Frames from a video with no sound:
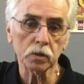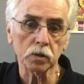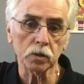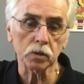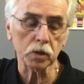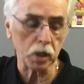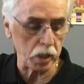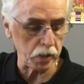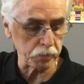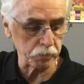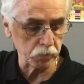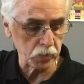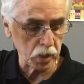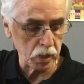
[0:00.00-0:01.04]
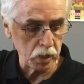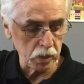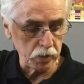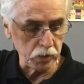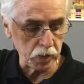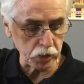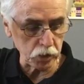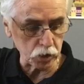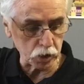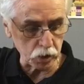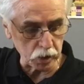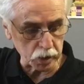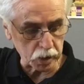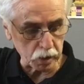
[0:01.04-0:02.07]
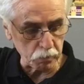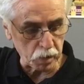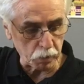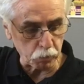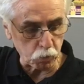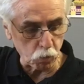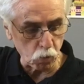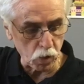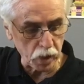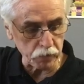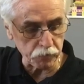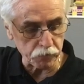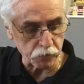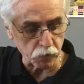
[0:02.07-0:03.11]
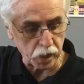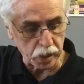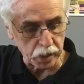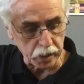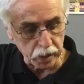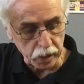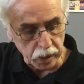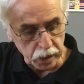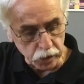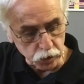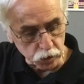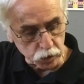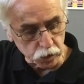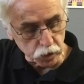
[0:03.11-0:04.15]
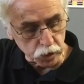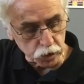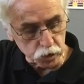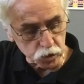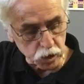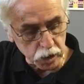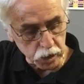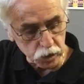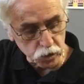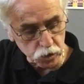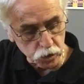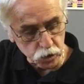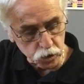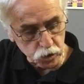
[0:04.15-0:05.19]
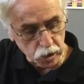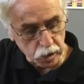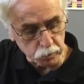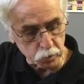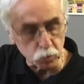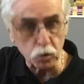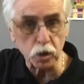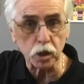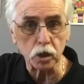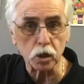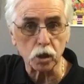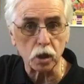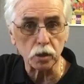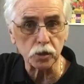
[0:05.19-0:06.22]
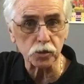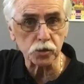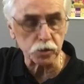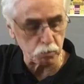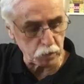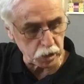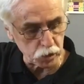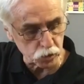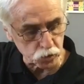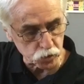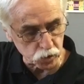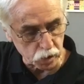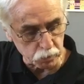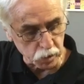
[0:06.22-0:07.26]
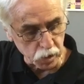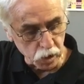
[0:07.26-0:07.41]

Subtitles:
Okay? Then you're going to come up 1 fret and you're going to change the shape, and we're going to call this the major shape.